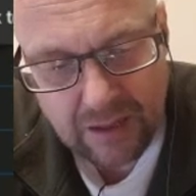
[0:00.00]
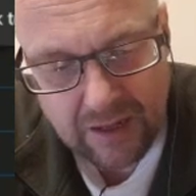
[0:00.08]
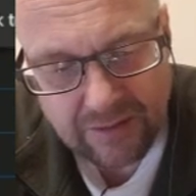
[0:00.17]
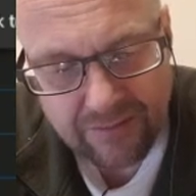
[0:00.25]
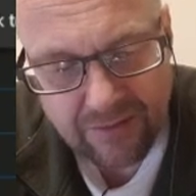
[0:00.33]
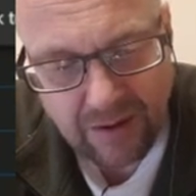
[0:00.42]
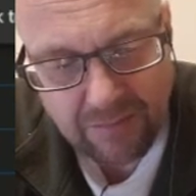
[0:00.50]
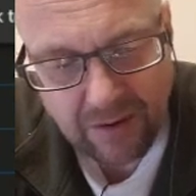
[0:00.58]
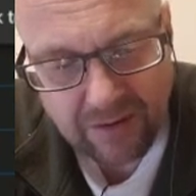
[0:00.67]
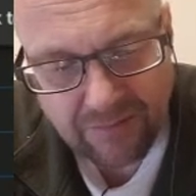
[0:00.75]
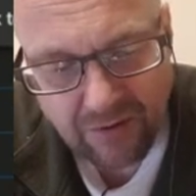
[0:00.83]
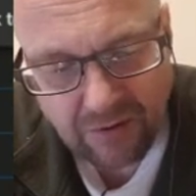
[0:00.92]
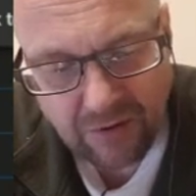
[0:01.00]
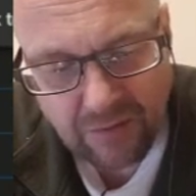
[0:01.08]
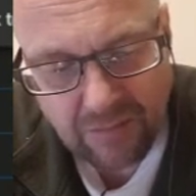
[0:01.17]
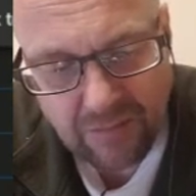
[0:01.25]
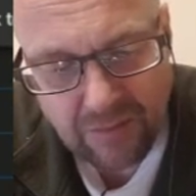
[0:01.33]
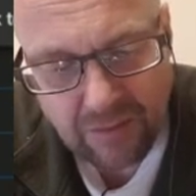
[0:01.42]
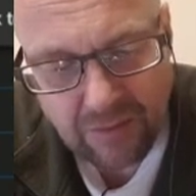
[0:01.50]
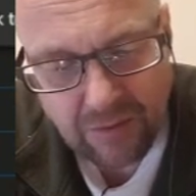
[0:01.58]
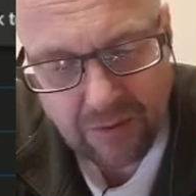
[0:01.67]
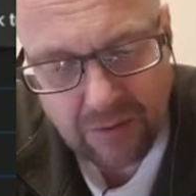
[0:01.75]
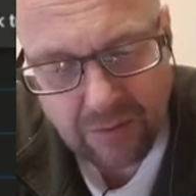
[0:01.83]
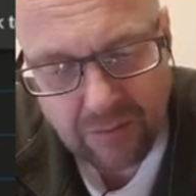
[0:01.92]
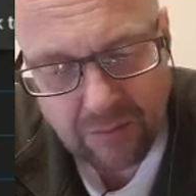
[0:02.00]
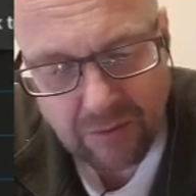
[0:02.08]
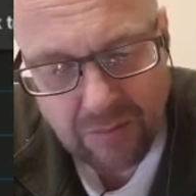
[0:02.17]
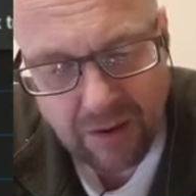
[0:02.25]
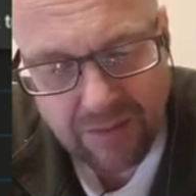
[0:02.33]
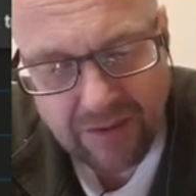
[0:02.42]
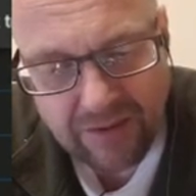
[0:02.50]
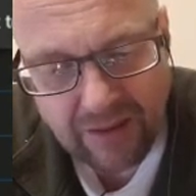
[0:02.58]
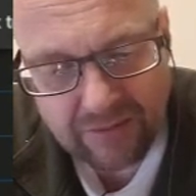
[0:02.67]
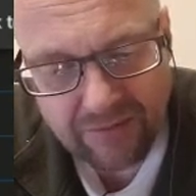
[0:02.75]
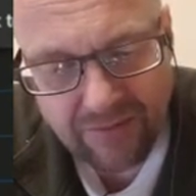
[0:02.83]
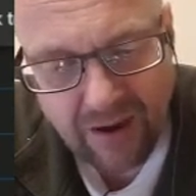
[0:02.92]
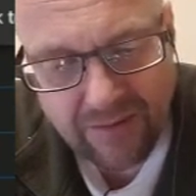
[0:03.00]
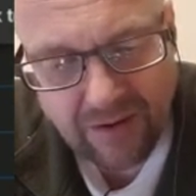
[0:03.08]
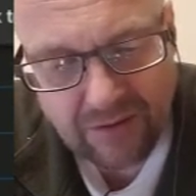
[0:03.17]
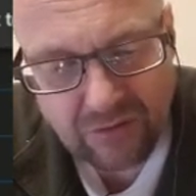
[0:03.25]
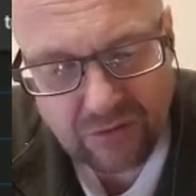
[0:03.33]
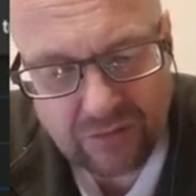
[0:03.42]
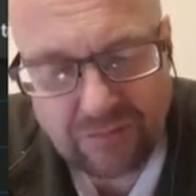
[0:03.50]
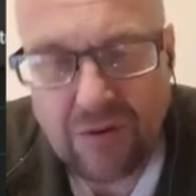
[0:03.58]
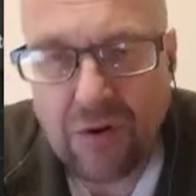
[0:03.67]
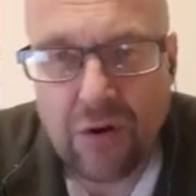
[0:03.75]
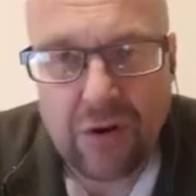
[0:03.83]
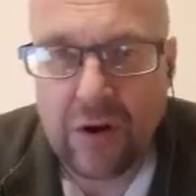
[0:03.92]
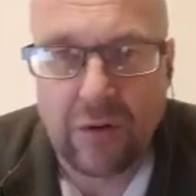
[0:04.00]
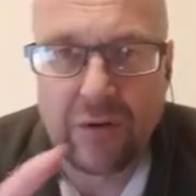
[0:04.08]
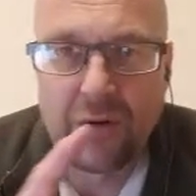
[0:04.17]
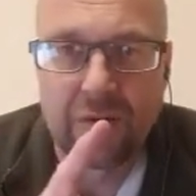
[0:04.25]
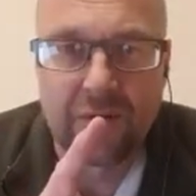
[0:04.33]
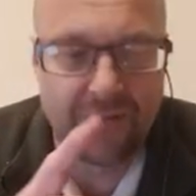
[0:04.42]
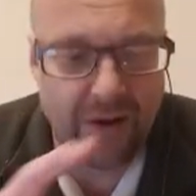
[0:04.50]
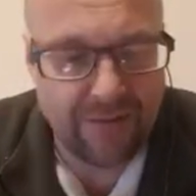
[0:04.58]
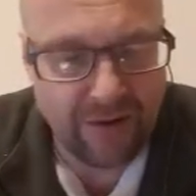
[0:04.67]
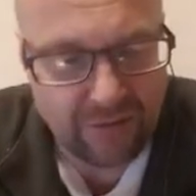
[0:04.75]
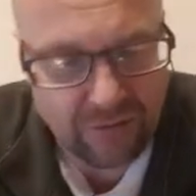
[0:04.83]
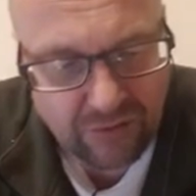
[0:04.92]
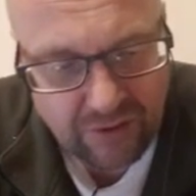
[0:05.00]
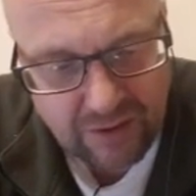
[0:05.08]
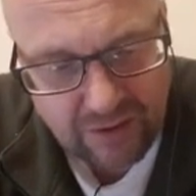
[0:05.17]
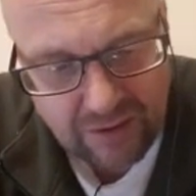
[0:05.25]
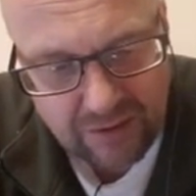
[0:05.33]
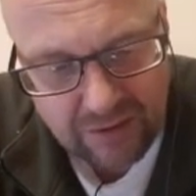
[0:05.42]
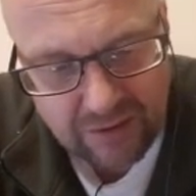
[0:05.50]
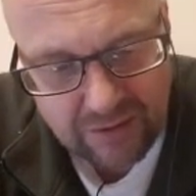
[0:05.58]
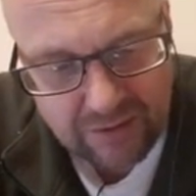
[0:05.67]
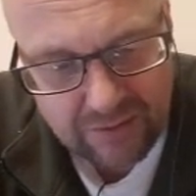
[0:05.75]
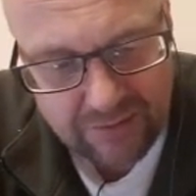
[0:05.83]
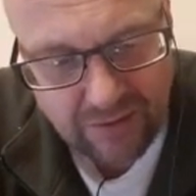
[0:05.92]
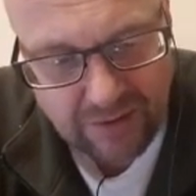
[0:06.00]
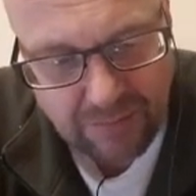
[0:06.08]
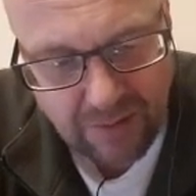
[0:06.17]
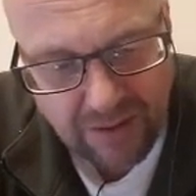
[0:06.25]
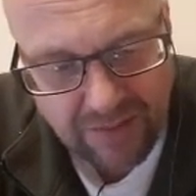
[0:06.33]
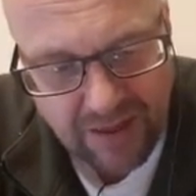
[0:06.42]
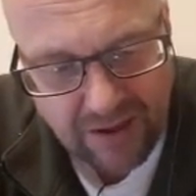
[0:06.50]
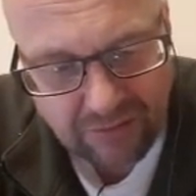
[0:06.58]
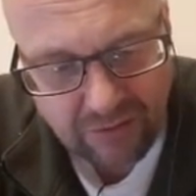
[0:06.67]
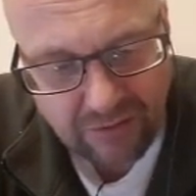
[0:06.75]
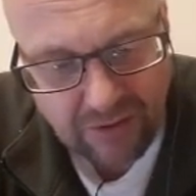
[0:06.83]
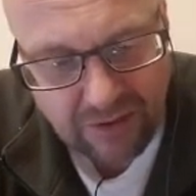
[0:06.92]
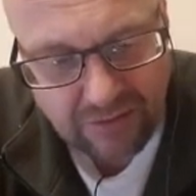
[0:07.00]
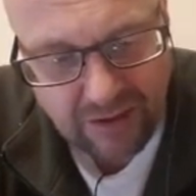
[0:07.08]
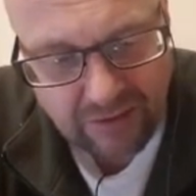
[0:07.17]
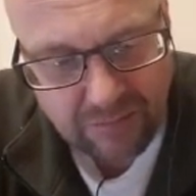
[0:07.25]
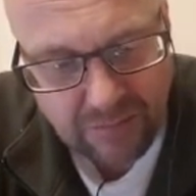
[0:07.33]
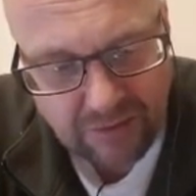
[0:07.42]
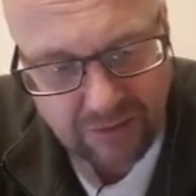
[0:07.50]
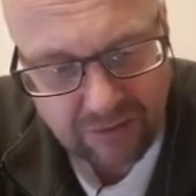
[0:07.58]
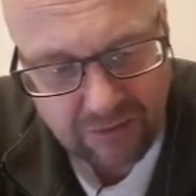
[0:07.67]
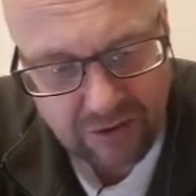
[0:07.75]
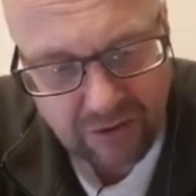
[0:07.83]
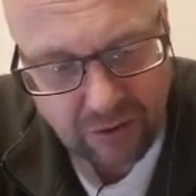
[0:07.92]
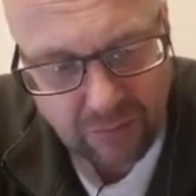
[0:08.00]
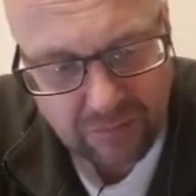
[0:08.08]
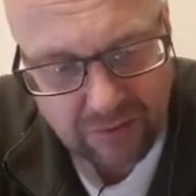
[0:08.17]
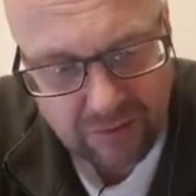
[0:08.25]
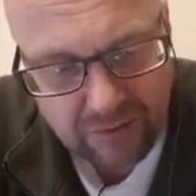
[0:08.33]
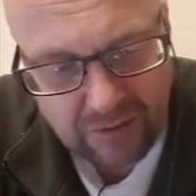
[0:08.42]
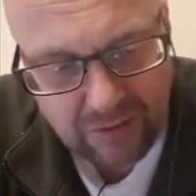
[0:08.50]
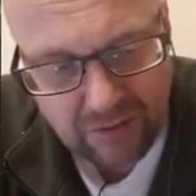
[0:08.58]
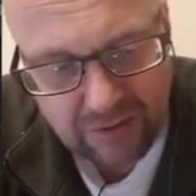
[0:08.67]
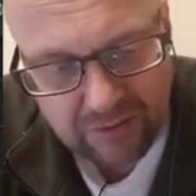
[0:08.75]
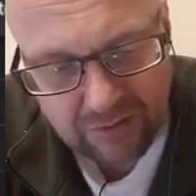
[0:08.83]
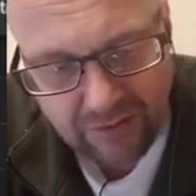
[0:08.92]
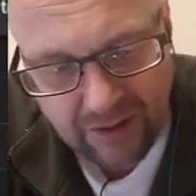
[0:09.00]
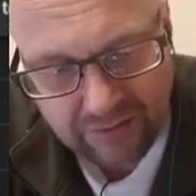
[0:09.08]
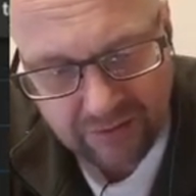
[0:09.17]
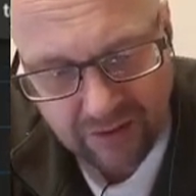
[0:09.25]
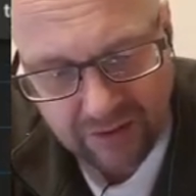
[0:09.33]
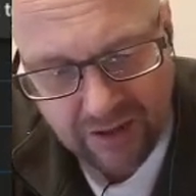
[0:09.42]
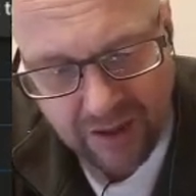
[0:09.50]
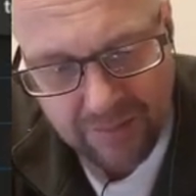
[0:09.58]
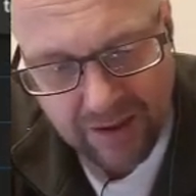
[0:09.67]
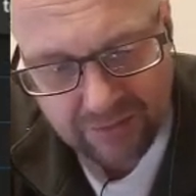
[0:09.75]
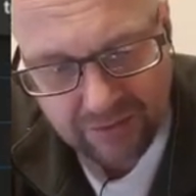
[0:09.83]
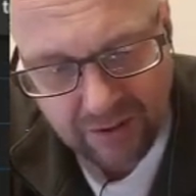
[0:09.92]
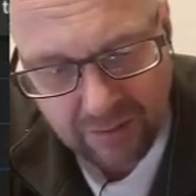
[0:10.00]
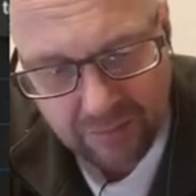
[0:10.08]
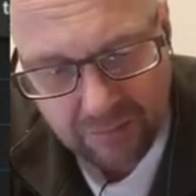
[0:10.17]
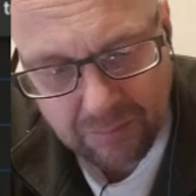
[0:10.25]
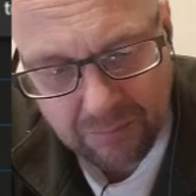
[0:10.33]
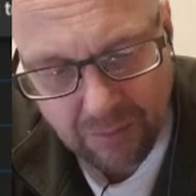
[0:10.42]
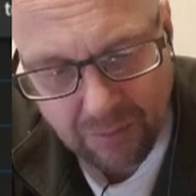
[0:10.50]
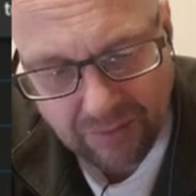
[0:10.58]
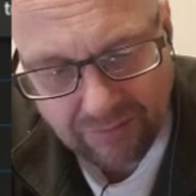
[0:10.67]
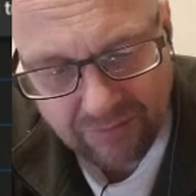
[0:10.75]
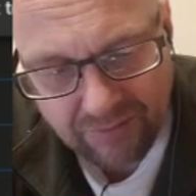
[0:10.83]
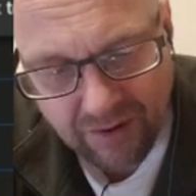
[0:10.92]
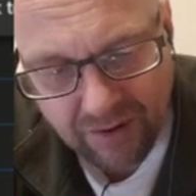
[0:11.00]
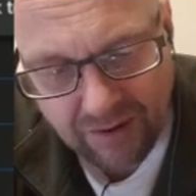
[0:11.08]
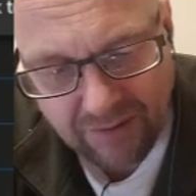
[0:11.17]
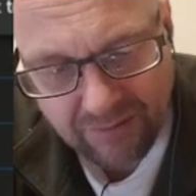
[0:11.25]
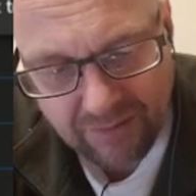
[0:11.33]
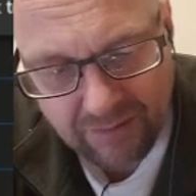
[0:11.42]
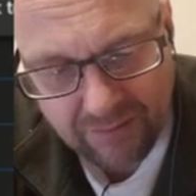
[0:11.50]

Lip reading: And divide by the volume, you might think that's 500. No. It's 500 divided by 1,000. You need decimeters cubed. So that's going to come out at 0.5.